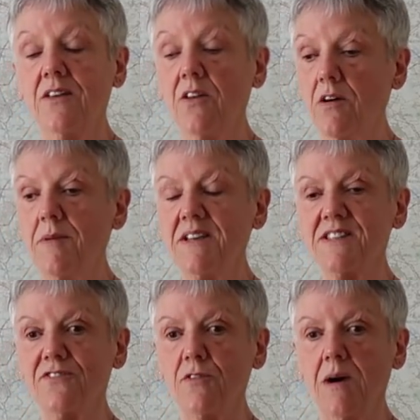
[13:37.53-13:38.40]
Not a
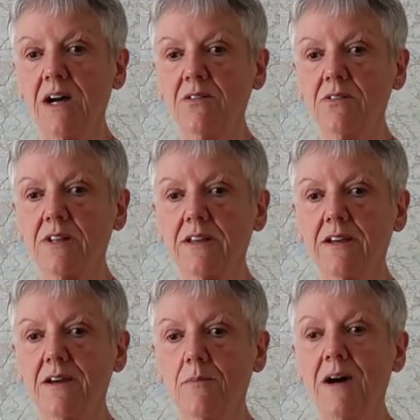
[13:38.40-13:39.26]
massive amount,
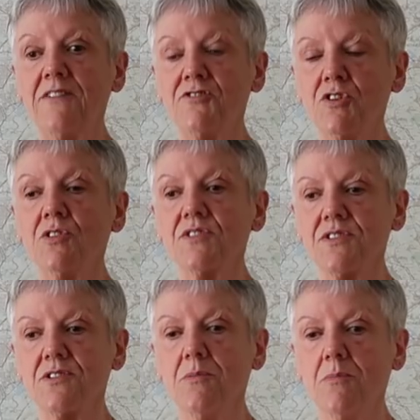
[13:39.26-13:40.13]
but I've drunk
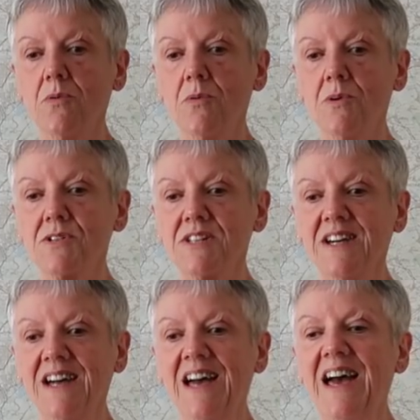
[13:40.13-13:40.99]
some water.